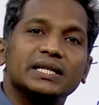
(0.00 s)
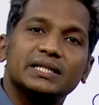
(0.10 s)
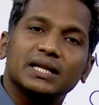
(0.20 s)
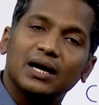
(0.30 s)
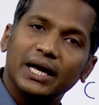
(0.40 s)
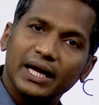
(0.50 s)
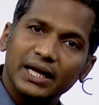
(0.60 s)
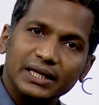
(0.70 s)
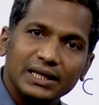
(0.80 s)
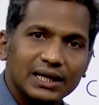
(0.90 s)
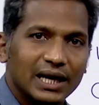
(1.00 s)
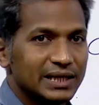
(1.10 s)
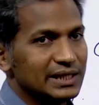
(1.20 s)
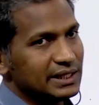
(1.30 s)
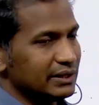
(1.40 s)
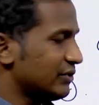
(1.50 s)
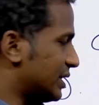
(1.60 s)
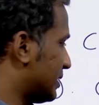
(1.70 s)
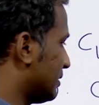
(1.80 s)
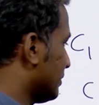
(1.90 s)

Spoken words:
is again an easy question.